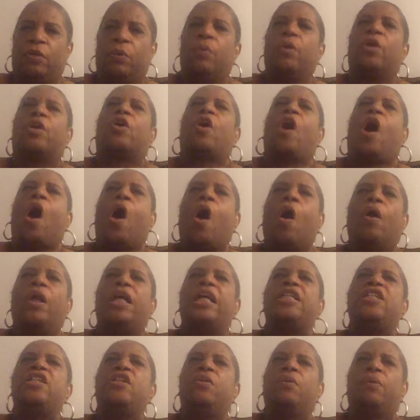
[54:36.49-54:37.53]
We're
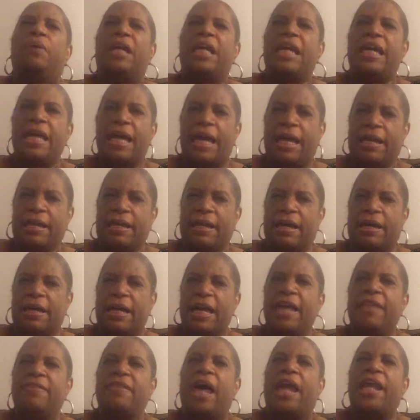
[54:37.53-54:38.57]
calling you in
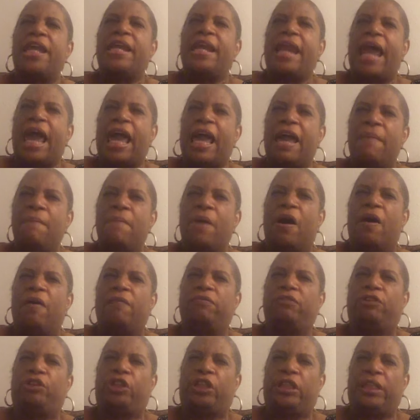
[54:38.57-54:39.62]
in the name of
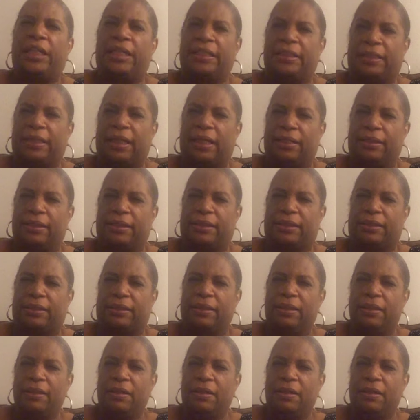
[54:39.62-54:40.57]
Jesus.